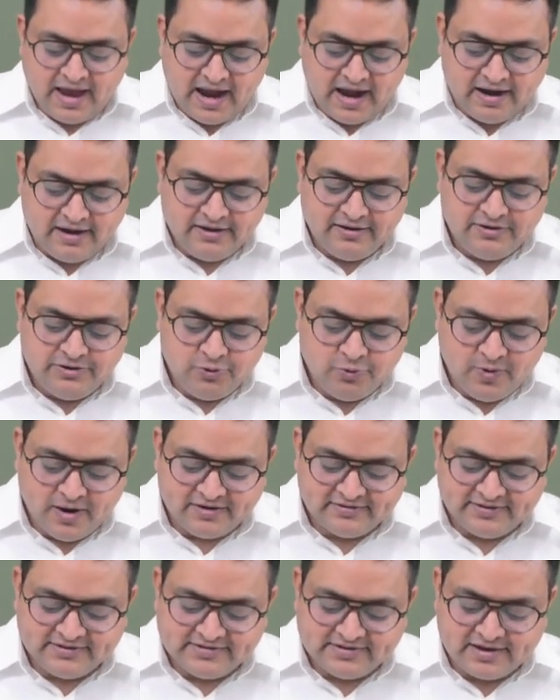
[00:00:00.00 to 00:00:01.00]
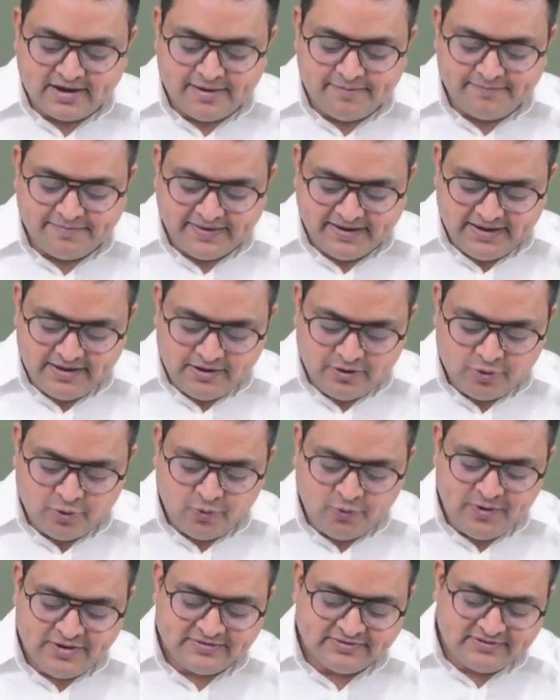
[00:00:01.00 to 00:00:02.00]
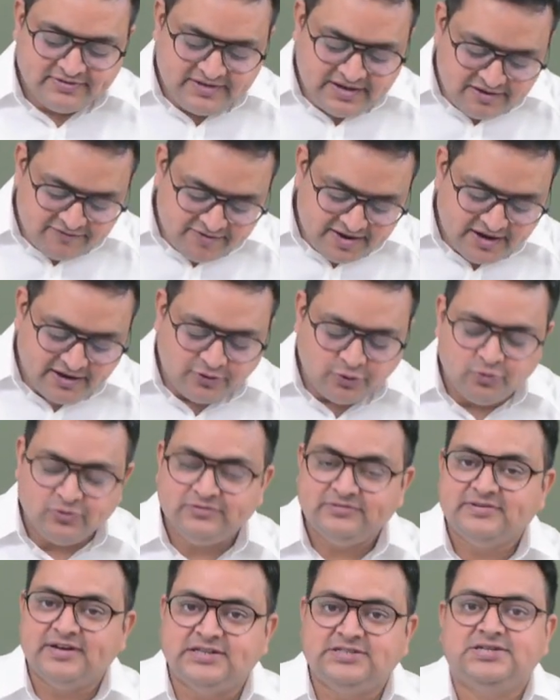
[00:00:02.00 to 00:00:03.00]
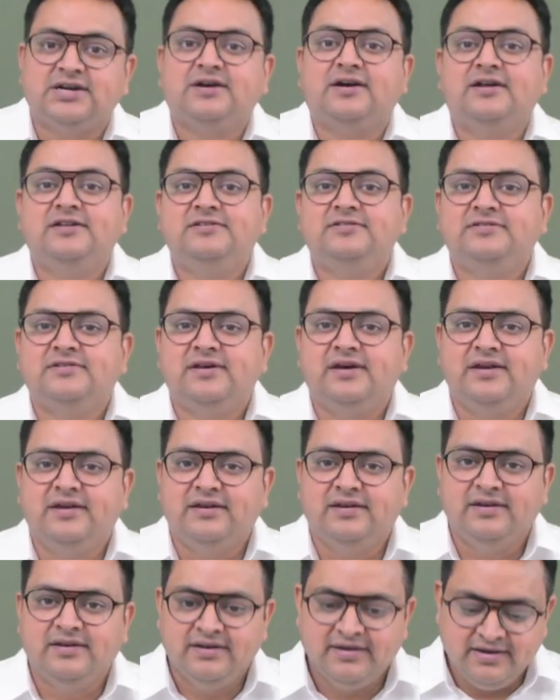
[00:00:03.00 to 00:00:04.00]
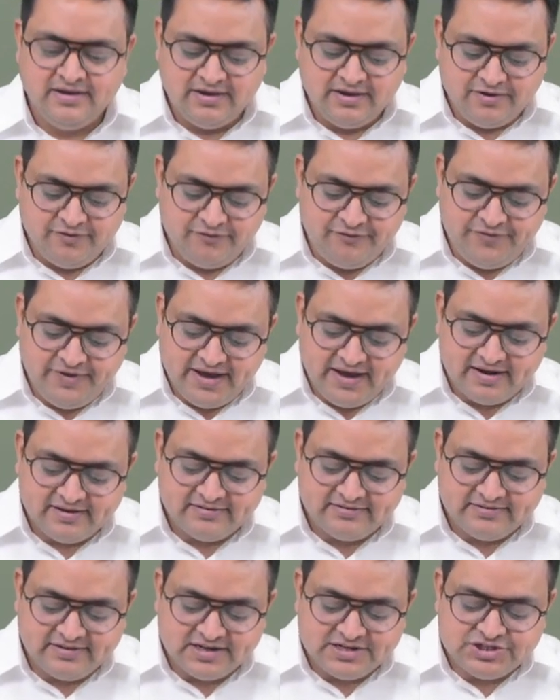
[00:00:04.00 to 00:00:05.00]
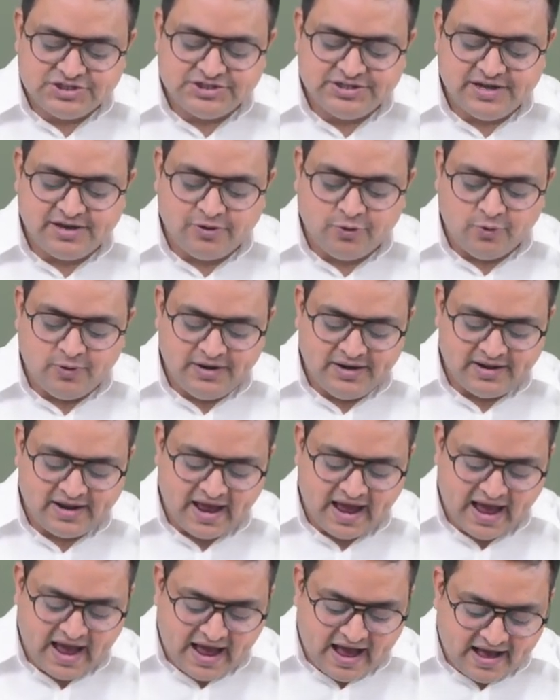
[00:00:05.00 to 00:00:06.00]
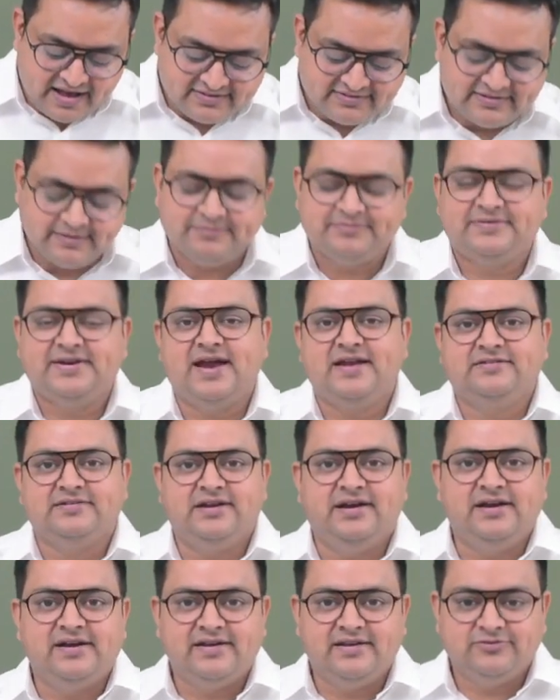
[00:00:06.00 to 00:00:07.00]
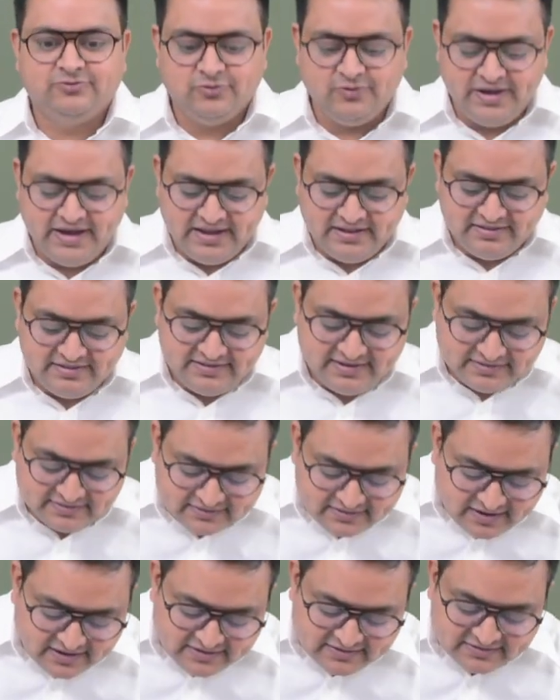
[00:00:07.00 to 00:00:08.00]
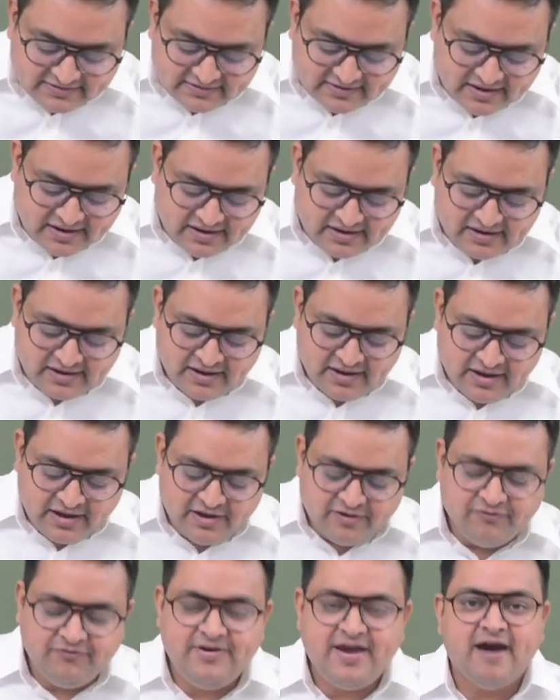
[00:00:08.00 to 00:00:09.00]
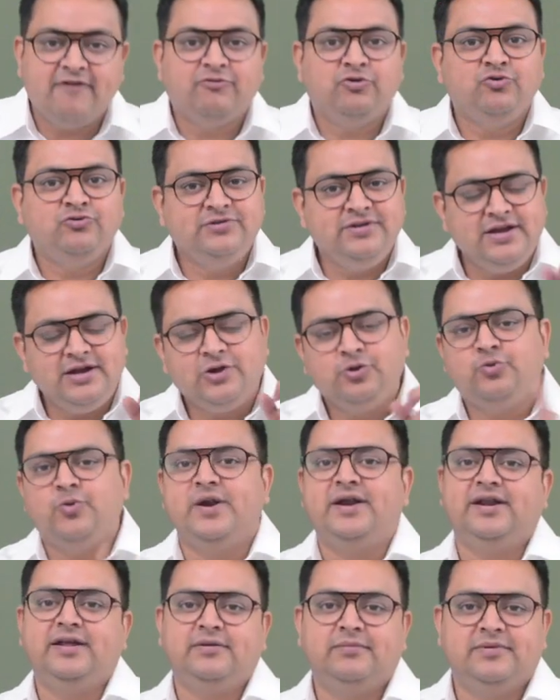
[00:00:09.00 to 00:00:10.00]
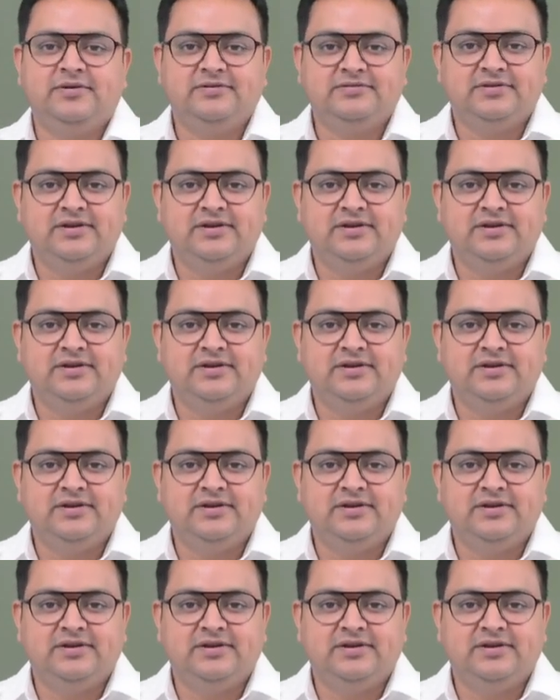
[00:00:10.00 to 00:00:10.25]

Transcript: And you are such a company who is giving to such a concern where such shareholder has substantial interest. So in this concern, we have to see 20%,